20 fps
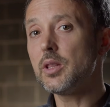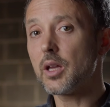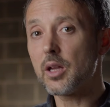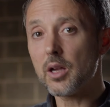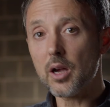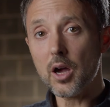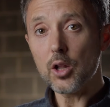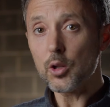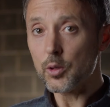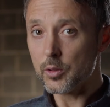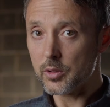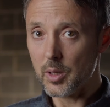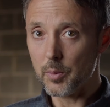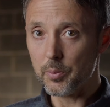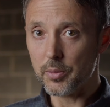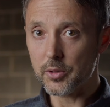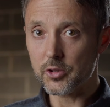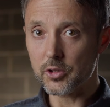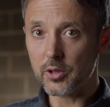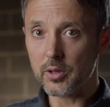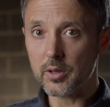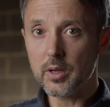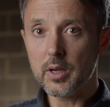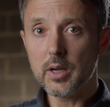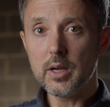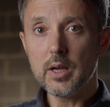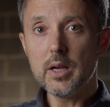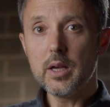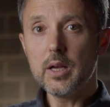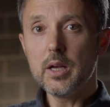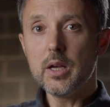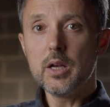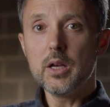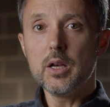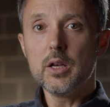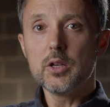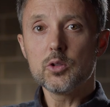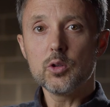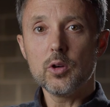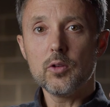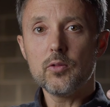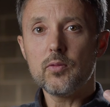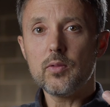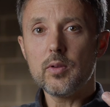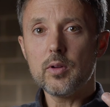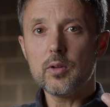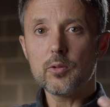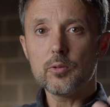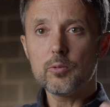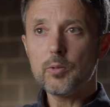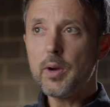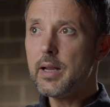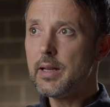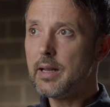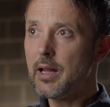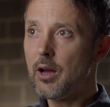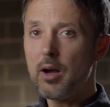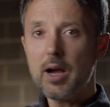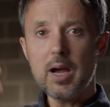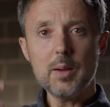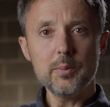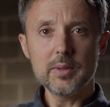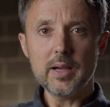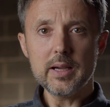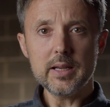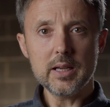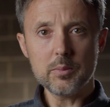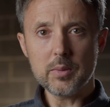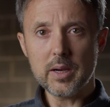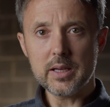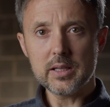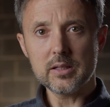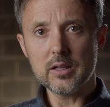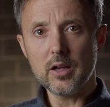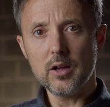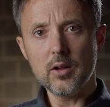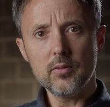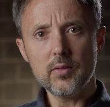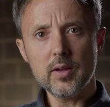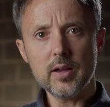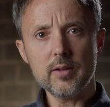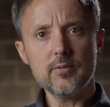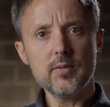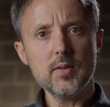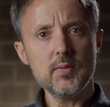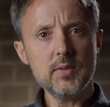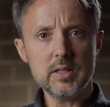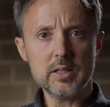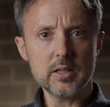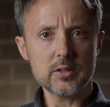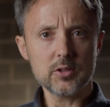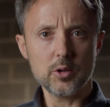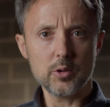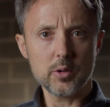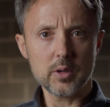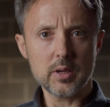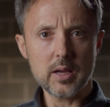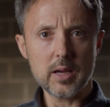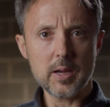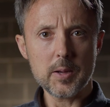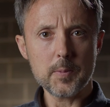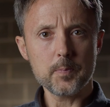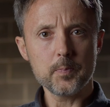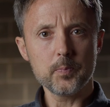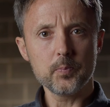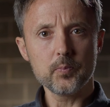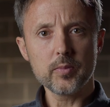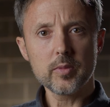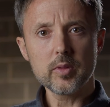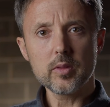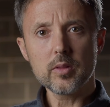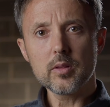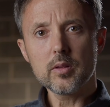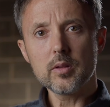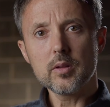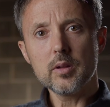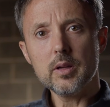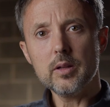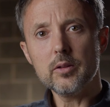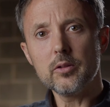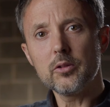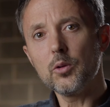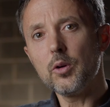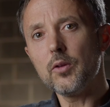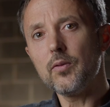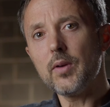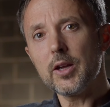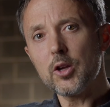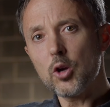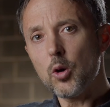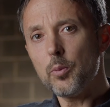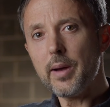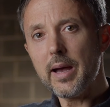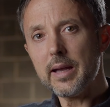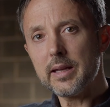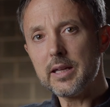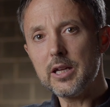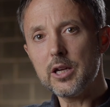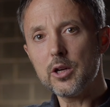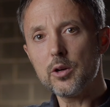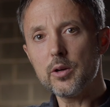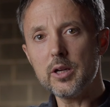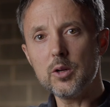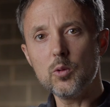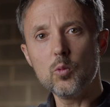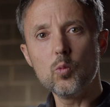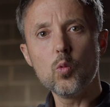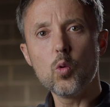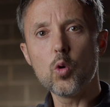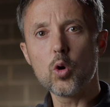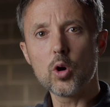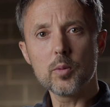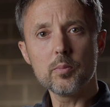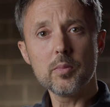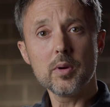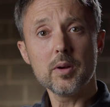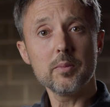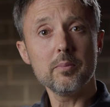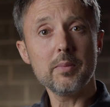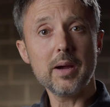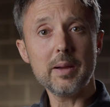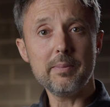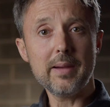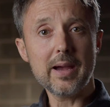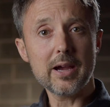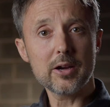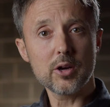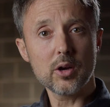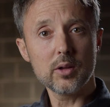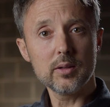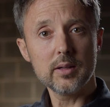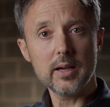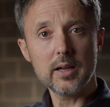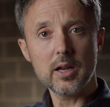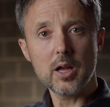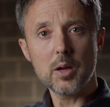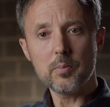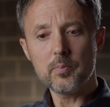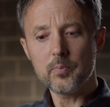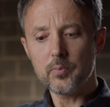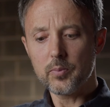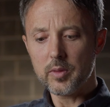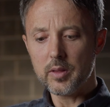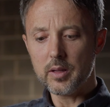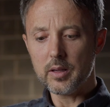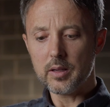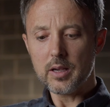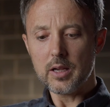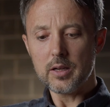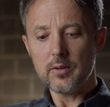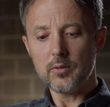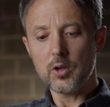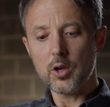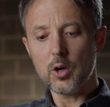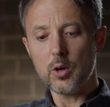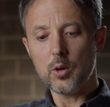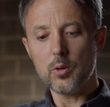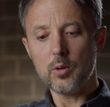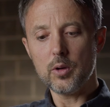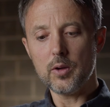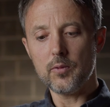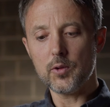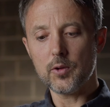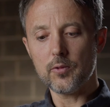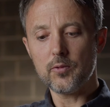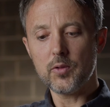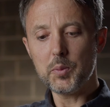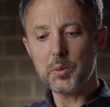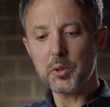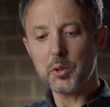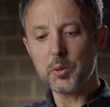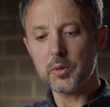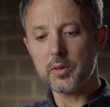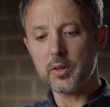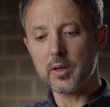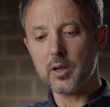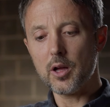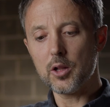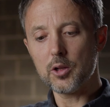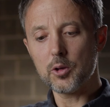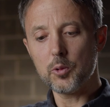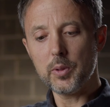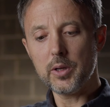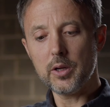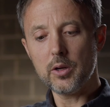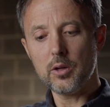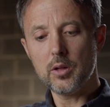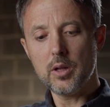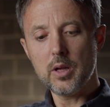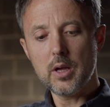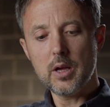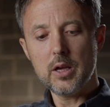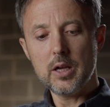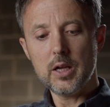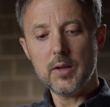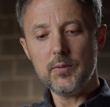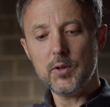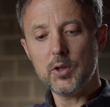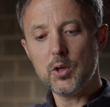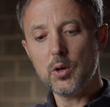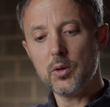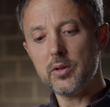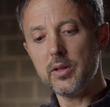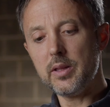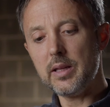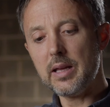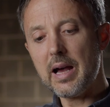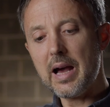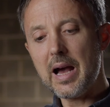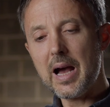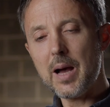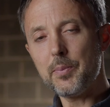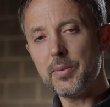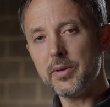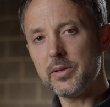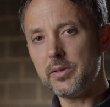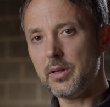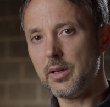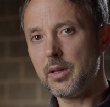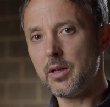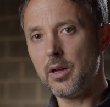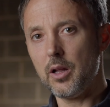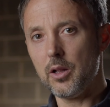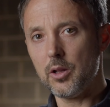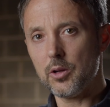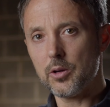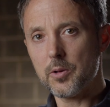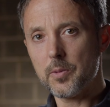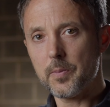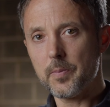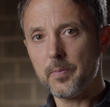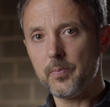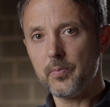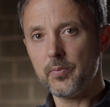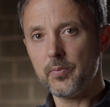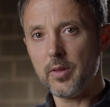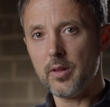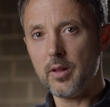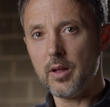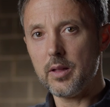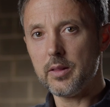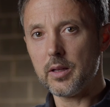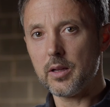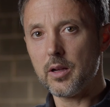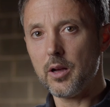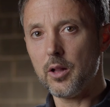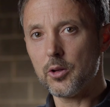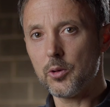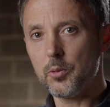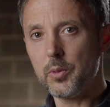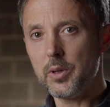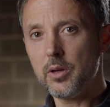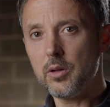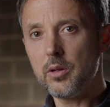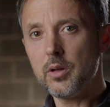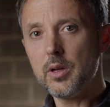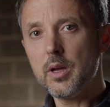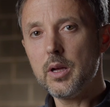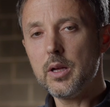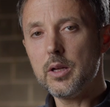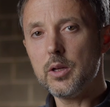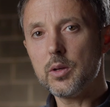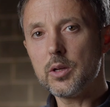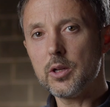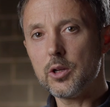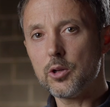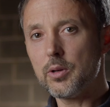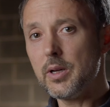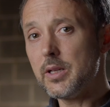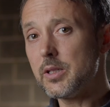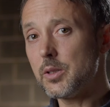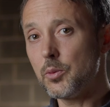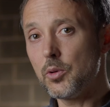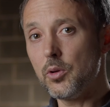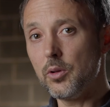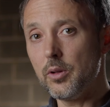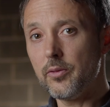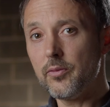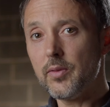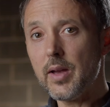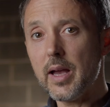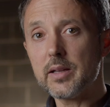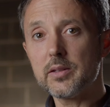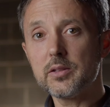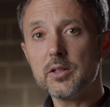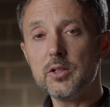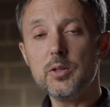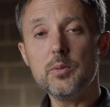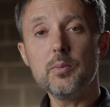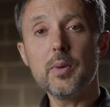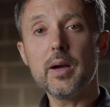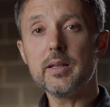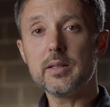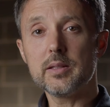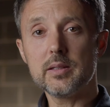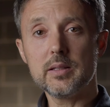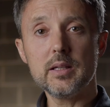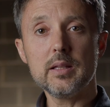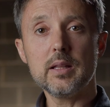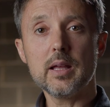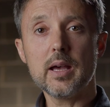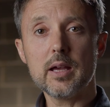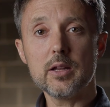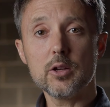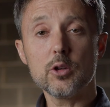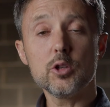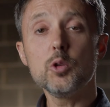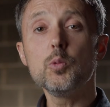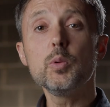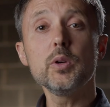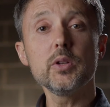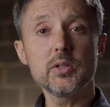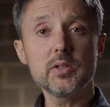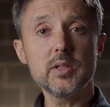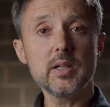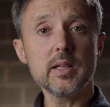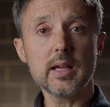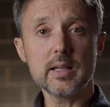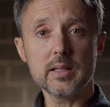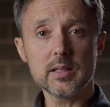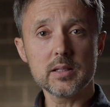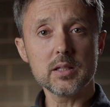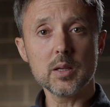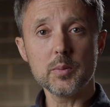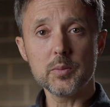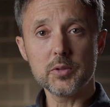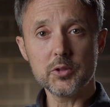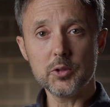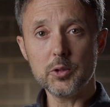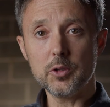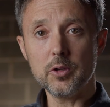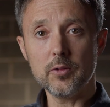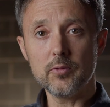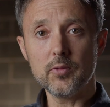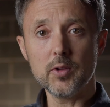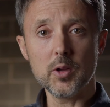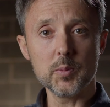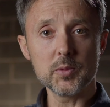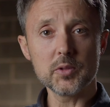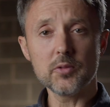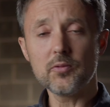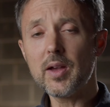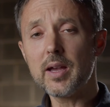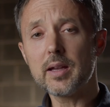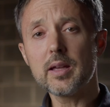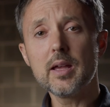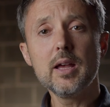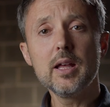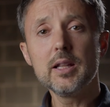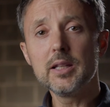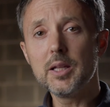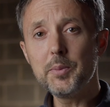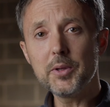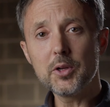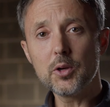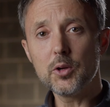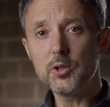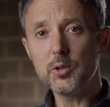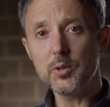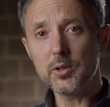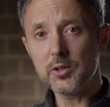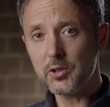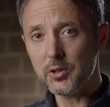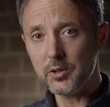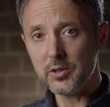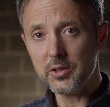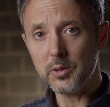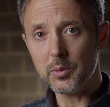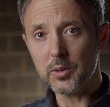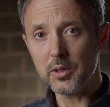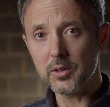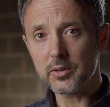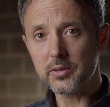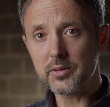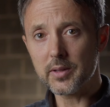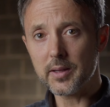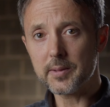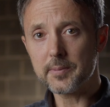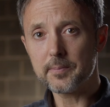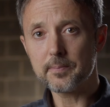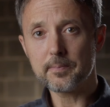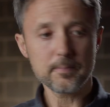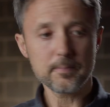the color temperature. So if right now I'm lighting myself at 5600K, and so if I go back here and warm my background light up and kind of go, if you're familiar with the color wheel, if you go to the opposite color on the color wheel, you can create some cool effects. And you might see that, or you will see that in some studio films. In fact, let me go do it so you see what it looks like.